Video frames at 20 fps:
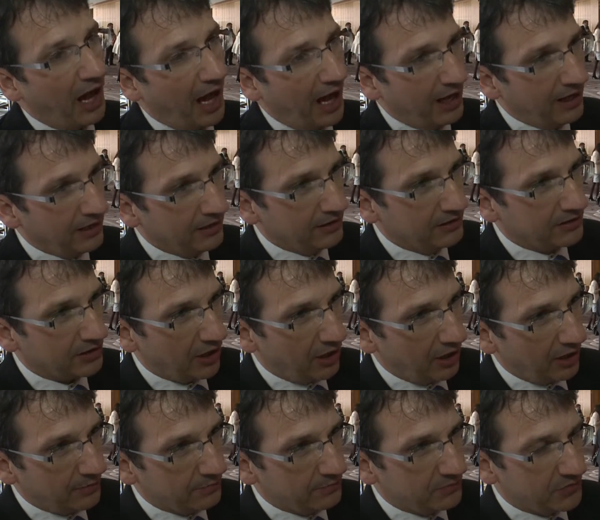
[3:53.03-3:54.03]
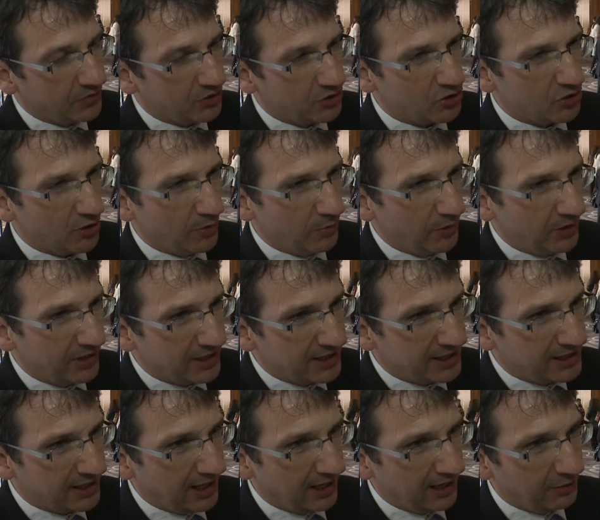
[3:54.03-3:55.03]
and somebody
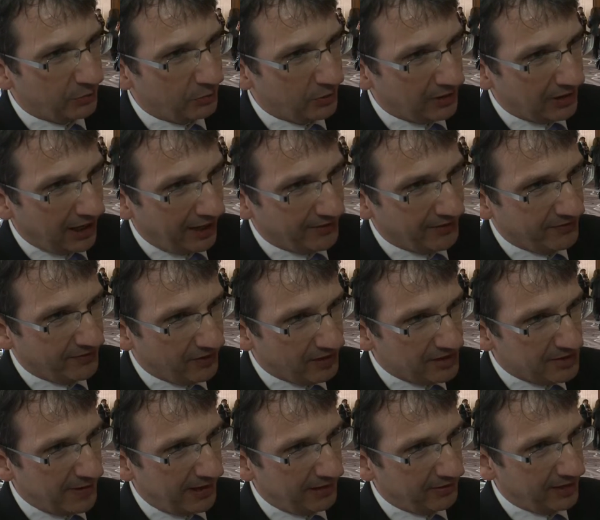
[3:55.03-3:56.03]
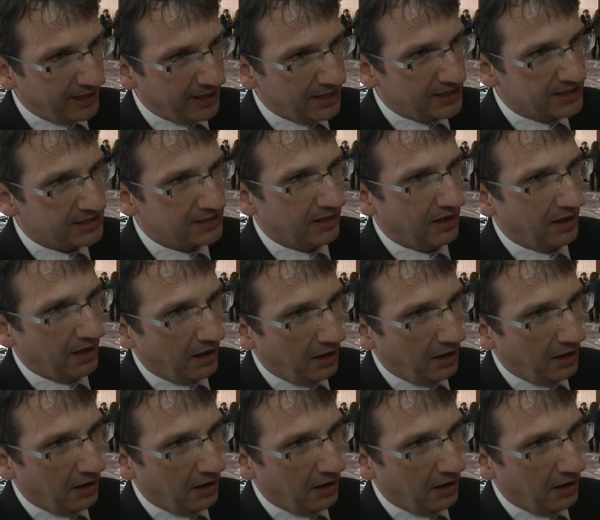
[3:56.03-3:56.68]
to say, well, have you thought about this?